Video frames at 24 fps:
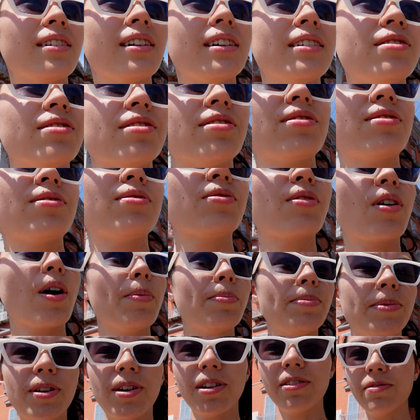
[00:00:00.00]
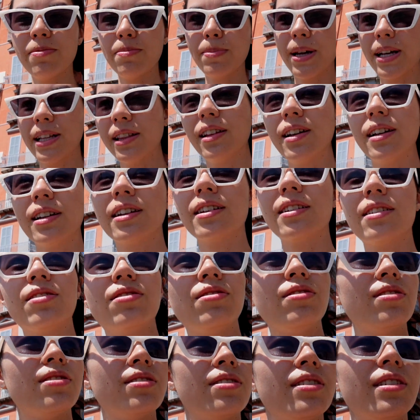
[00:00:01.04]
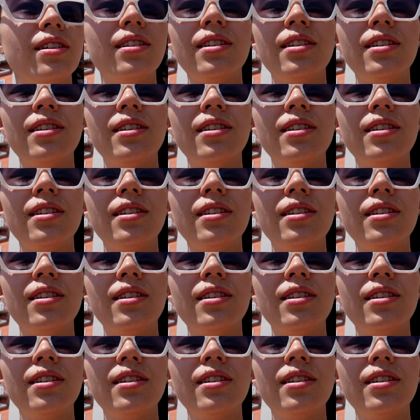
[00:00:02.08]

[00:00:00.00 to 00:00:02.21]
I just dropped off my luggage